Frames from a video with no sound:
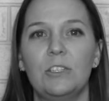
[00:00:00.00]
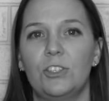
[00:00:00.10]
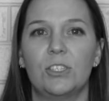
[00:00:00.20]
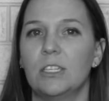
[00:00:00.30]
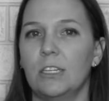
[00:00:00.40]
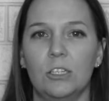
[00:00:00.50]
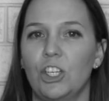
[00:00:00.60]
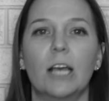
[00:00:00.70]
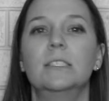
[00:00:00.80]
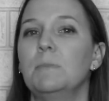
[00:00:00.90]
It's just an
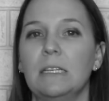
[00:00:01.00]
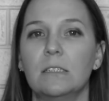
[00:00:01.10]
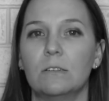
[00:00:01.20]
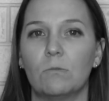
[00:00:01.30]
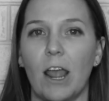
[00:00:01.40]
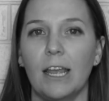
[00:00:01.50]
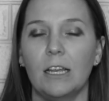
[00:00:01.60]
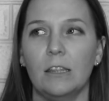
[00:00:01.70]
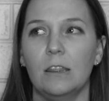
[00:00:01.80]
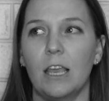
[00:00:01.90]
adjustment,
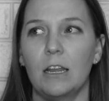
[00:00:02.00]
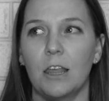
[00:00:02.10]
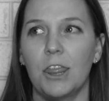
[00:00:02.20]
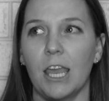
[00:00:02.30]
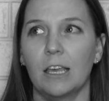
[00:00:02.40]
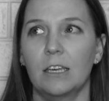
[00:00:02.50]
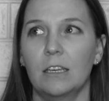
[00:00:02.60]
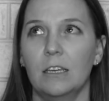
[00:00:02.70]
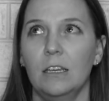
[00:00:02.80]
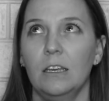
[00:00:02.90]
right? And I think
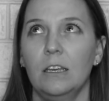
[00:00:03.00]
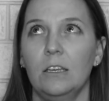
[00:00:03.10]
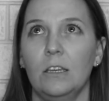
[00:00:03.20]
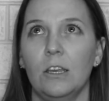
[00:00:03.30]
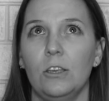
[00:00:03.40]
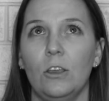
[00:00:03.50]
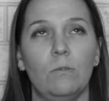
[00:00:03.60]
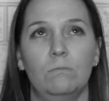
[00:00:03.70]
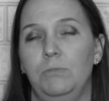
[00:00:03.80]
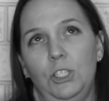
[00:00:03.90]

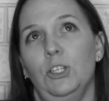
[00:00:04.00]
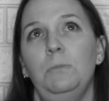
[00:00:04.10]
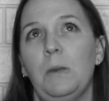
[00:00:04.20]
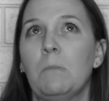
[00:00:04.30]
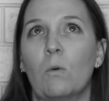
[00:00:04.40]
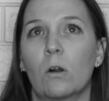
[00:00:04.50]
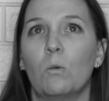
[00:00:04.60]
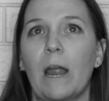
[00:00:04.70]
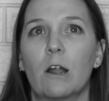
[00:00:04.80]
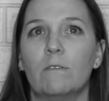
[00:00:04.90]
you should be more
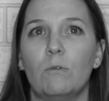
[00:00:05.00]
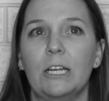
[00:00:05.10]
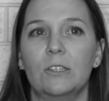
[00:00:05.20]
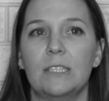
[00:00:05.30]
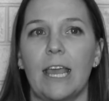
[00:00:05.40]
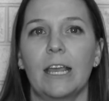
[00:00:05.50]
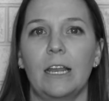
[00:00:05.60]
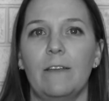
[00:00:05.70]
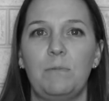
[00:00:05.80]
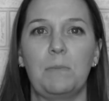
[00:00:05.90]
aware of what you're saying
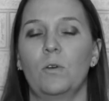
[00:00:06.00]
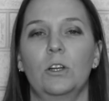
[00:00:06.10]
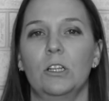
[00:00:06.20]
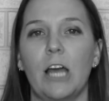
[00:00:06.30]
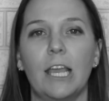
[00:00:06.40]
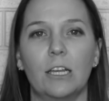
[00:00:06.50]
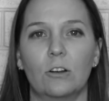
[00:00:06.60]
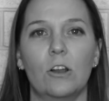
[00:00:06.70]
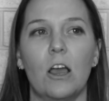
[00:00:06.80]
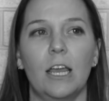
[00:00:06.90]
and if people are going to like it
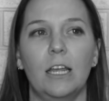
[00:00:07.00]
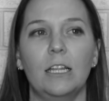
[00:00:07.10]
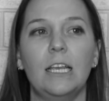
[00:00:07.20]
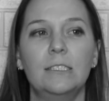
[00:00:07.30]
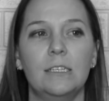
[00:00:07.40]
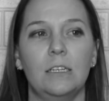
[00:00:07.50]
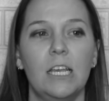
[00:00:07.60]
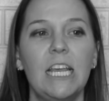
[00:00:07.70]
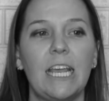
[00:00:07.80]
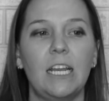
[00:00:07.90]
or not. It
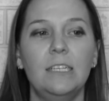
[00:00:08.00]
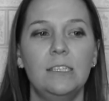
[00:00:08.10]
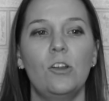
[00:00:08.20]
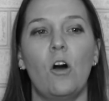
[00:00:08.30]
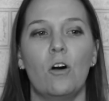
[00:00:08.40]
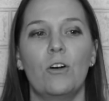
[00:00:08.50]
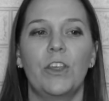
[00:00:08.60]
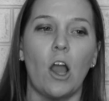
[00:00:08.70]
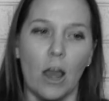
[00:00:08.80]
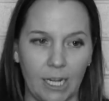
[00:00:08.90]
isn't all
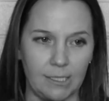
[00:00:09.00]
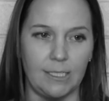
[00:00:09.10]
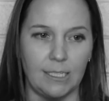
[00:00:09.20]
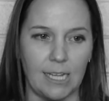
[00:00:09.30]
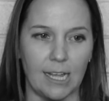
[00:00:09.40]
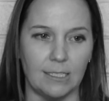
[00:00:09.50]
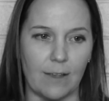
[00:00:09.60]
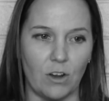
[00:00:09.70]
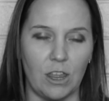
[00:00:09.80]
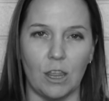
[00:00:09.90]
the audience dictates
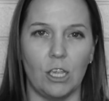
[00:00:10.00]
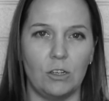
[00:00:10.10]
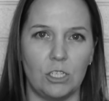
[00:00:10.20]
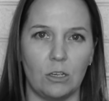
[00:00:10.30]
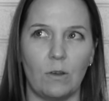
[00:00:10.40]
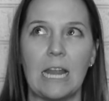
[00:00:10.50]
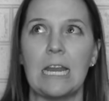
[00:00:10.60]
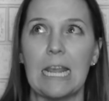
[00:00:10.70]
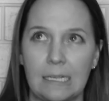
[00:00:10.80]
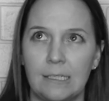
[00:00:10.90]
everything that you do, and
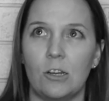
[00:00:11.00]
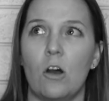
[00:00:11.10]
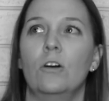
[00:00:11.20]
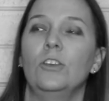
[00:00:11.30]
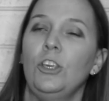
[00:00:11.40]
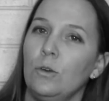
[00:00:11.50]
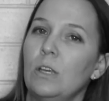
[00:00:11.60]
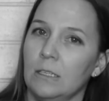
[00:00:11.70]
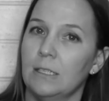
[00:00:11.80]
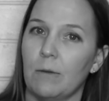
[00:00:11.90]
it isn't all you
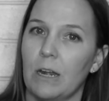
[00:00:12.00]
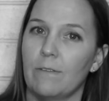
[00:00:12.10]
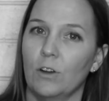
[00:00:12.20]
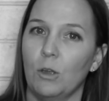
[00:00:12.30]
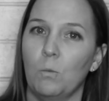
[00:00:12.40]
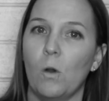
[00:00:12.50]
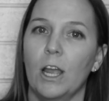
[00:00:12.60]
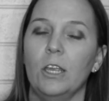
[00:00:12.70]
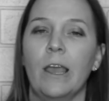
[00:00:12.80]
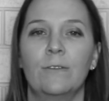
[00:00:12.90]
can say whatever you
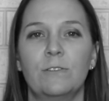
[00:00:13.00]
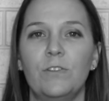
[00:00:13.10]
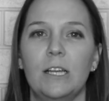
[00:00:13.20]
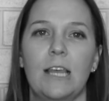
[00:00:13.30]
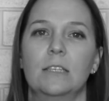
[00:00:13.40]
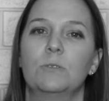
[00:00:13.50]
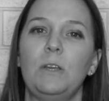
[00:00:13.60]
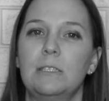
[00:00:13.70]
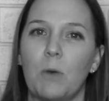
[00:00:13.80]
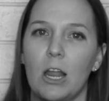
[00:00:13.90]
want. You have to find that
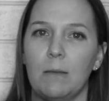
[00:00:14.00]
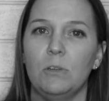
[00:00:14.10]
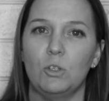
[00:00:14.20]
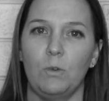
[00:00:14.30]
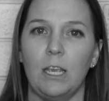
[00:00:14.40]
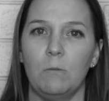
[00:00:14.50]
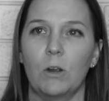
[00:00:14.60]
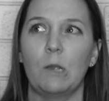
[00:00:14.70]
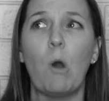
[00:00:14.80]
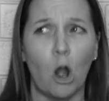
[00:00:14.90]
sweet spot in between
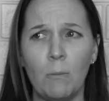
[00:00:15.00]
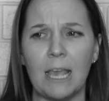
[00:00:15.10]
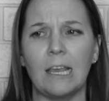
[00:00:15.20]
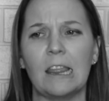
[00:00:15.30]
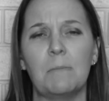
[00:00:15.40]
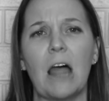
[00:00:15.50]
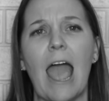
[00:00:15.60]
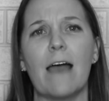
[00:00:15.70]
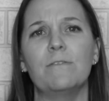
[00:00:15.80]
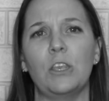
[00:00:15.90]
where you are making them
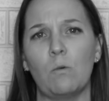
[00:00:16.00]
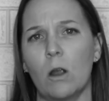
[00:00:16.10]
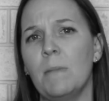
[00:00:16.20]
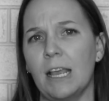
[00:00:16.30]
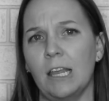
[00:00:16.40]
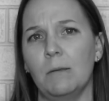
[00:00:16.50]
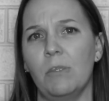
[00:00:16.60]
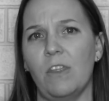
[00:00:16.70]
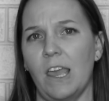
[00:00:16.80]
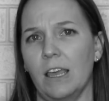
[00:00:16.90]
laugh and you are making them
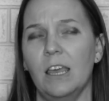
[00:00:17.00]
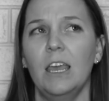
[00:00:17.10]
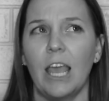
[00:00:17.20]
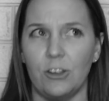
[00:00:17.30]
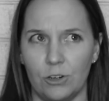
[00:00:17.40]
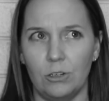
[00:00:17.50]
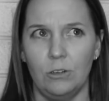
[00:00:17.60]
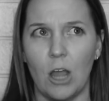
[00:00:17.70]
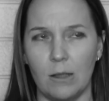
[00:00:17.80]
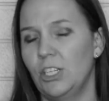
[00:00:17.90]
think, and you're
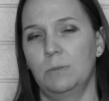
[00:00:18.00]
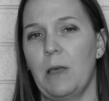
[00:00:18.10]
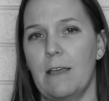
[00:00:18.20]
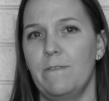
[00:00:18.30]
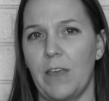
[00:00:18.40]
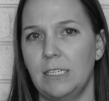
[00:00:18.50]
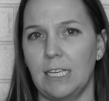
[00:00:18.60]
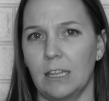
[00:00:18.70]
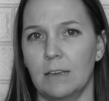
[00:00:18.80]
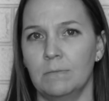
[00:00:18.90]
not just by
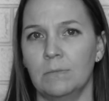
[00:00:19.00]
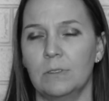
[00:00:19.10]
offending them.